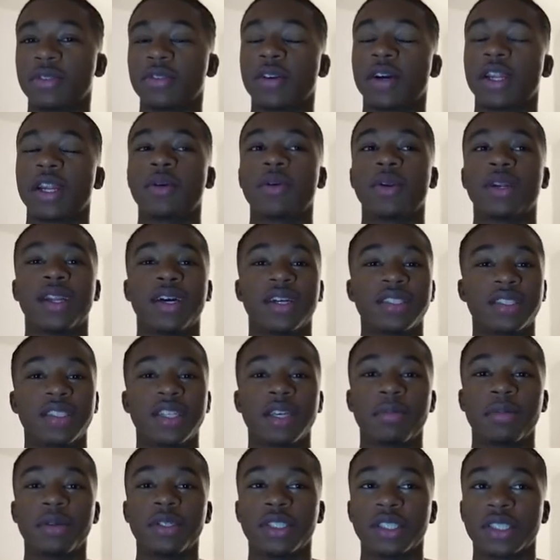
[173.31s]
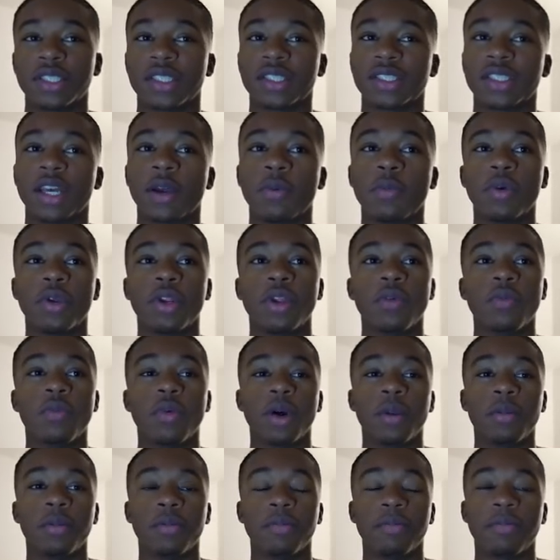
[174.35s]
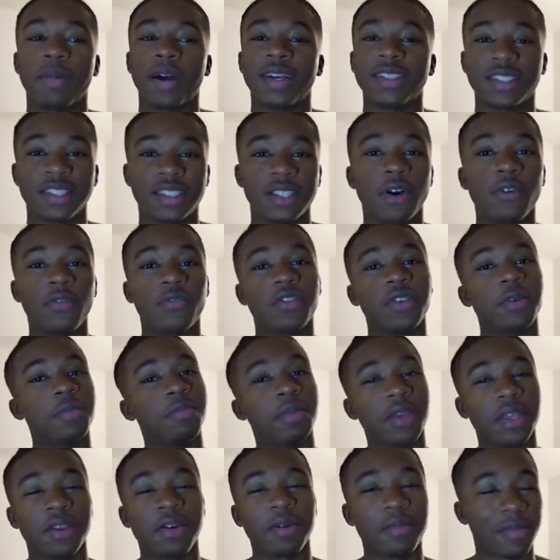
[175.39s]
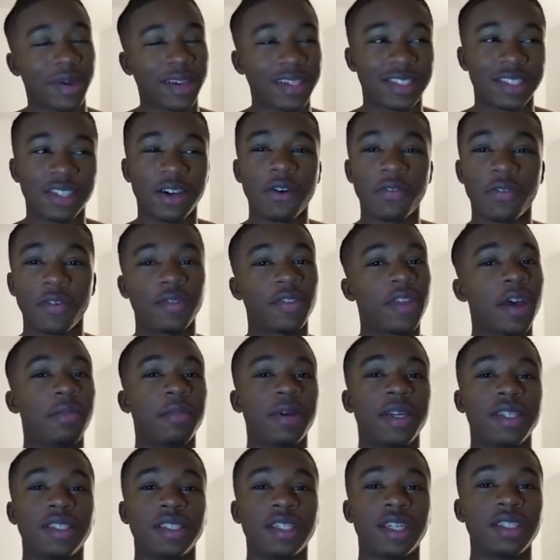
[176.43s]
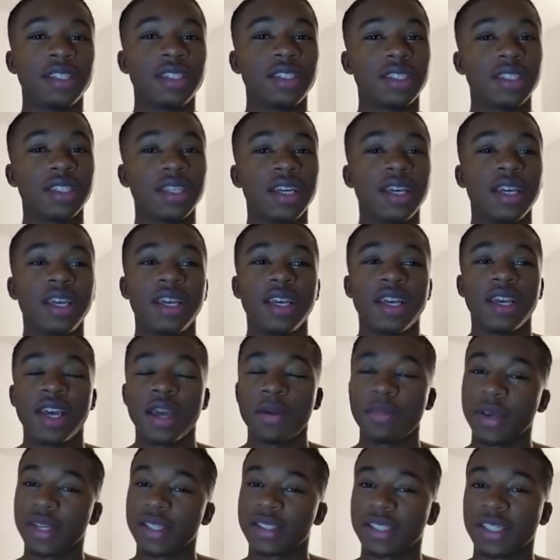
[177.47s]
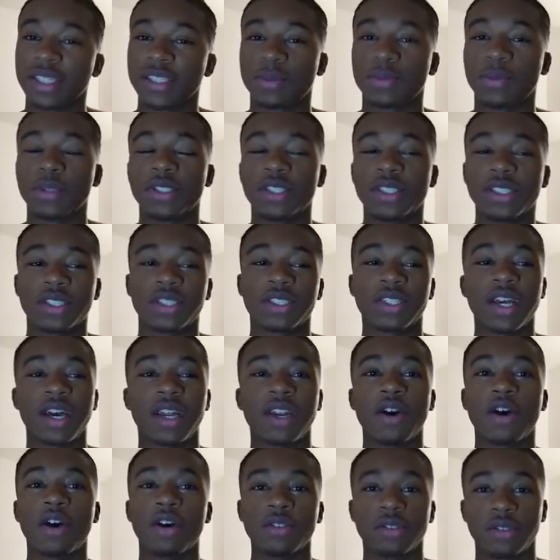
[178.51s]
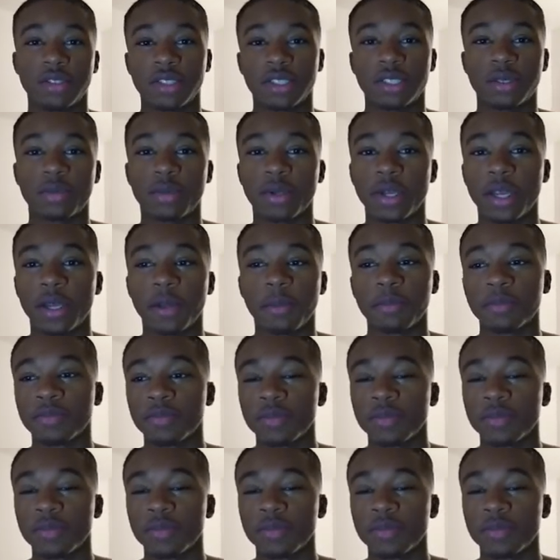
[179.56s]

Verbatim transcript: around, I would not skip it just because I wouldn't want myself to beat up myself, if that makes sense. It makes sense, but it's just kind of hard to explain.